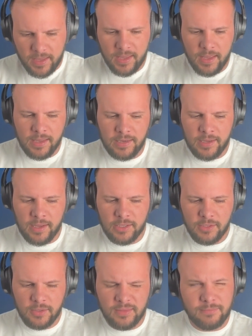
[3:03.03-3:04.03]
And, uh,
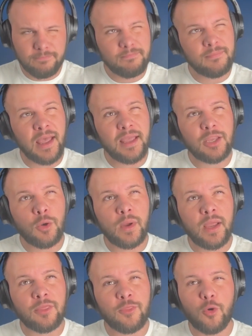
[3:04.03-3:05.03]
that year
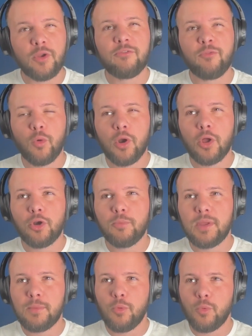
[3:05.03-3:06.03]
we had 3,400
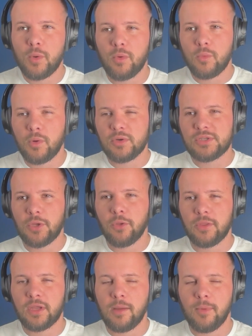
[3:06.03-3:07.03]
people. We were, we were
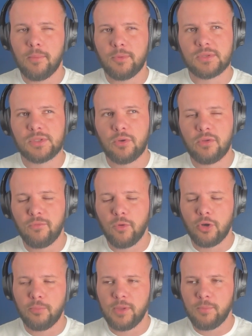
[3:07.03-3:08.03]
still to come up. It was
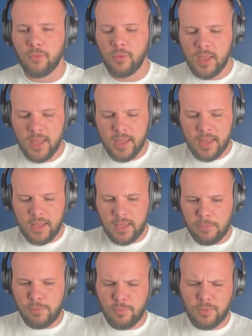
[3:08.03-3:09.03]
3,400 people.
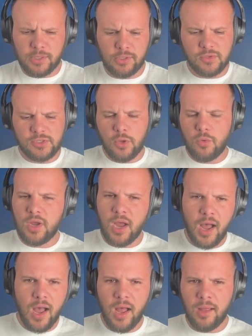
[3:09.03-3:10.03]
And people were like, you're so
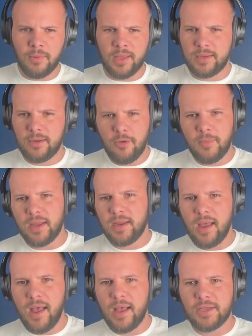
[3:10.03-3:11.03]
calm. like, oh my
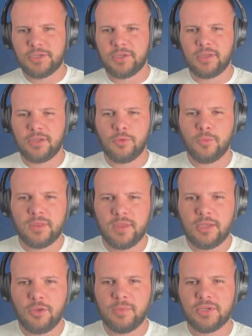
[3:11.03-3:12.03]
gosh, you would
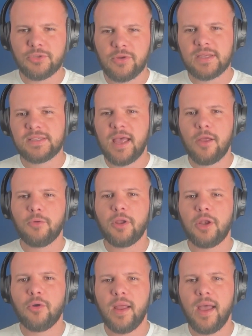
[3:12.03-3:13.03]
think you'd be stressed out and
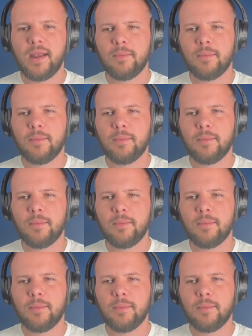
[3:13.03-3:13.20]
running around.